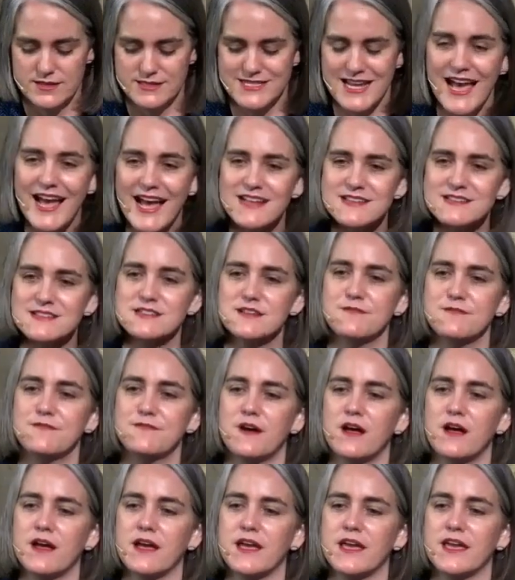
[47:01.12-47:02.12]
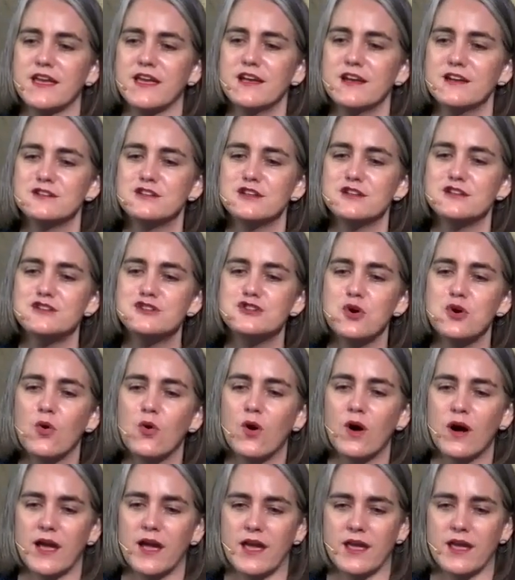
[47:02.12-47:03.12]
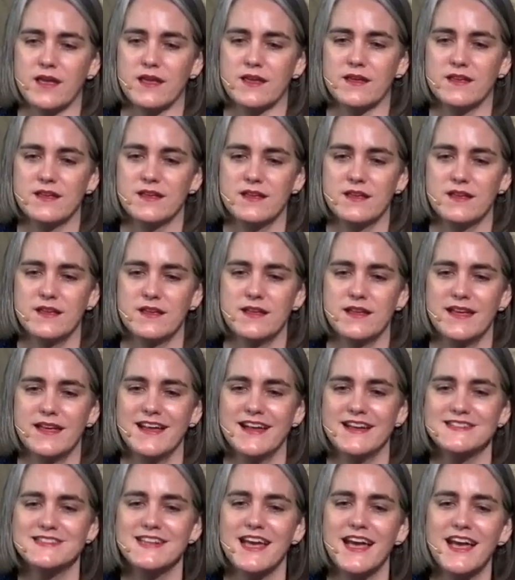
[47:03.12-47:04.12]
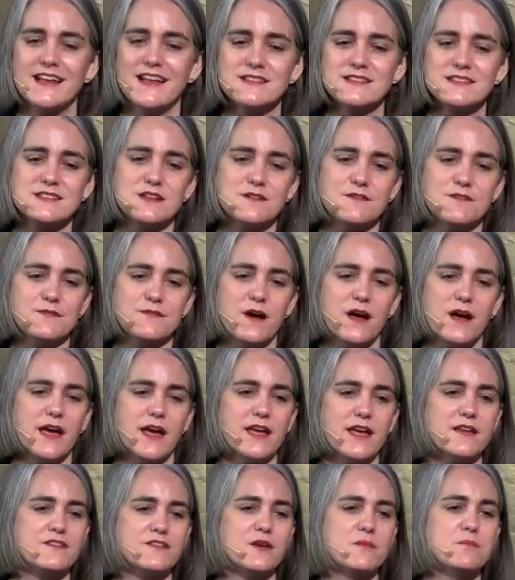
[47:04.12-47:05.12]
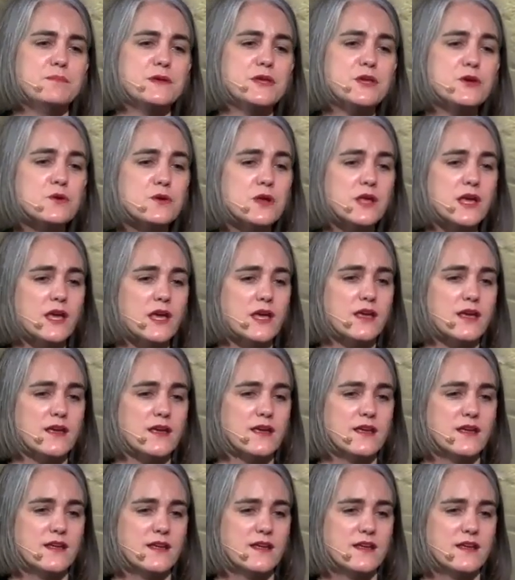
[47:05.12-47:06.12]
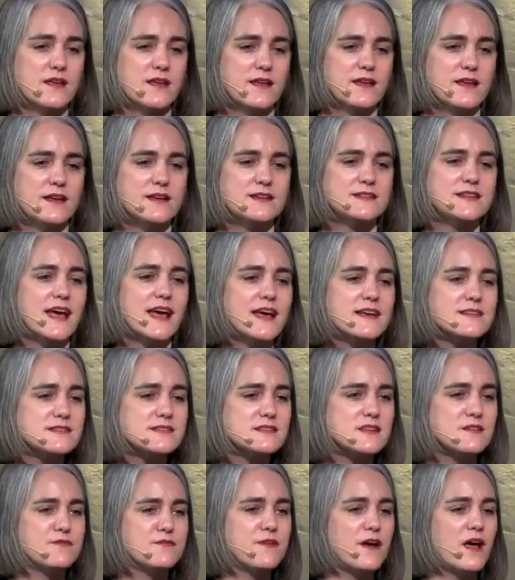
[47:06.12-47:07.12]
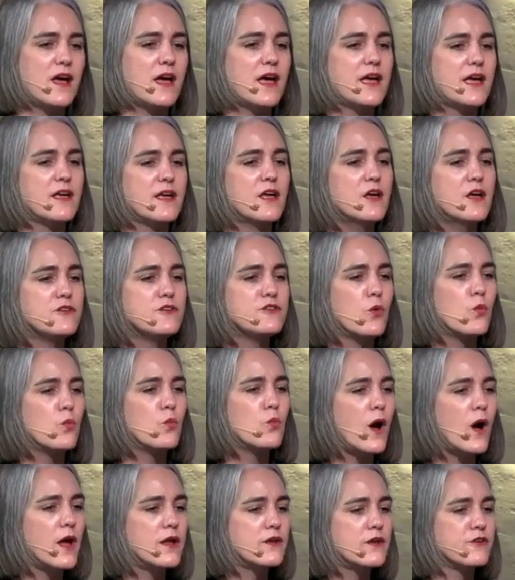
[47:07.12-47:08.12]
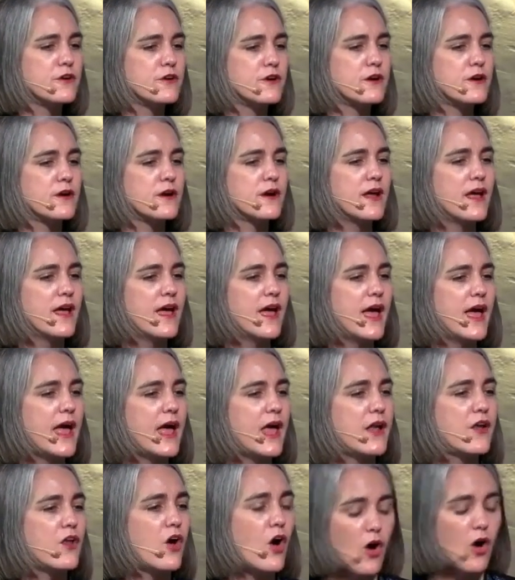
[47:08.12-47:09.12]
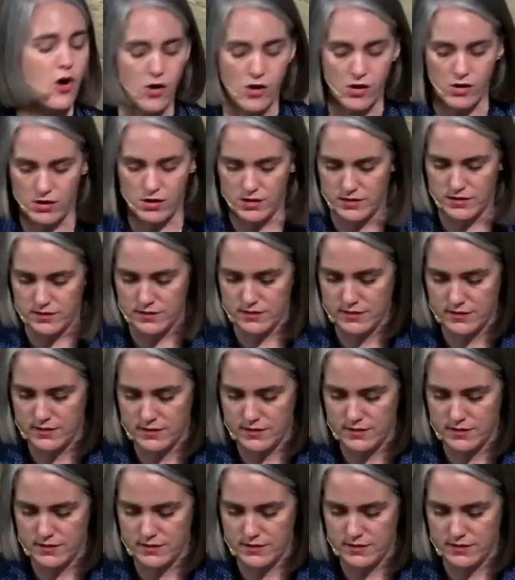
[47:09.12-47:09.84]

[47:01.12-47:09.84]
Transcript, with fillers: Testify to joy, testify to beauty testify to wonder and awe.